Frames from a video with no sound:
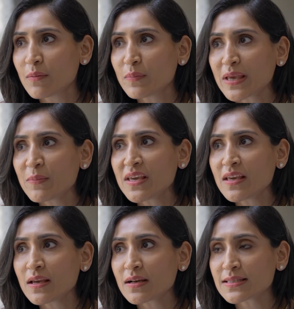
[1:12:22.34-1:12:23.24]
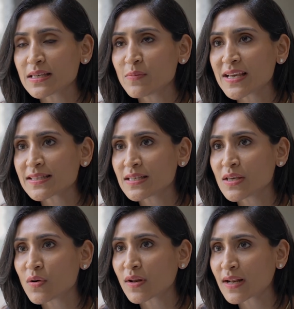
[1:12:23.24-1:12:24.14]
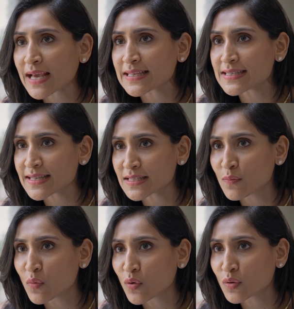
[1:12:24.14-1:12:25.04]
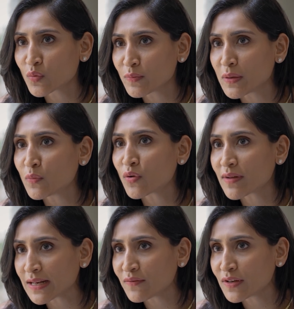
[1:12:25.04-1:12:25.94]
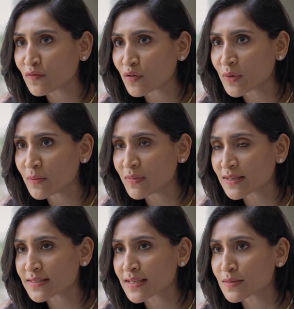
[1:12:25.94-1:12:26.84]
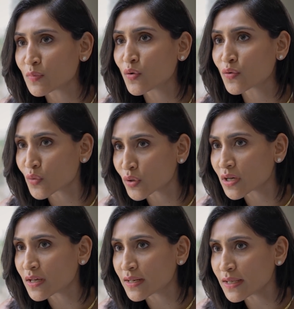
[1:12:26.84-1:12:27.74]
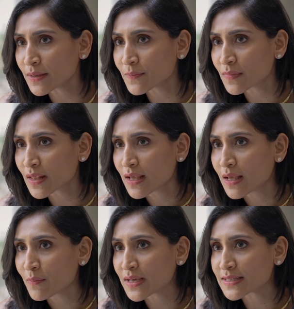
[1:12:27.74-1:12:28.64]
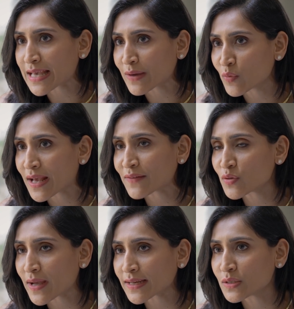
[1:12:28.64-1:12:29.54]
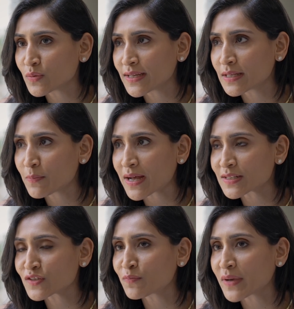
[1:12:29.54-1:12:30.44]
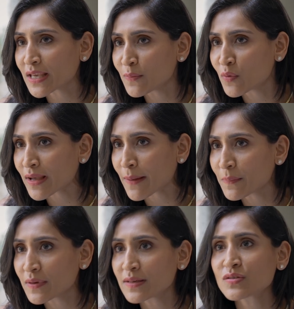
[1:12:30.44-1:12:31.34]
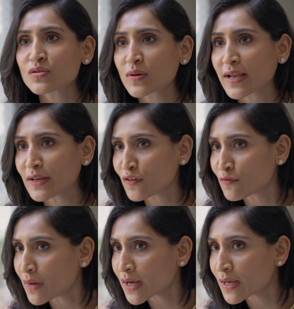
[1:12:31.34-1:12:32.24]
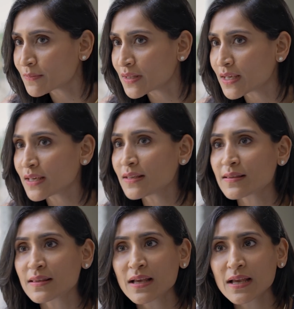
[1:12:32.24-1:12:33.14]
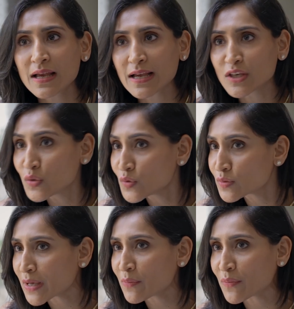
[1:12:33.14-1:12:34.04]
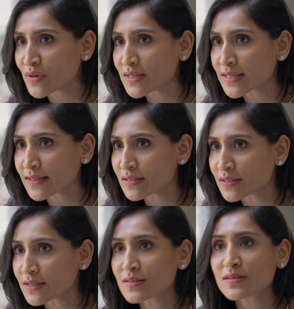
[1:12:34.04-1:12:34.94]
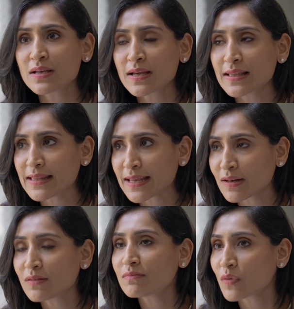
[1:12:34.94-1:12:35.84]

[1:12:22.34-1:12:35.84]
maybe a CBSE or an ICSE board would be more relevant for me because there's more rote learning, because I would have to activate parts of my hippocampus to kind of mug up things, use my memory centers, then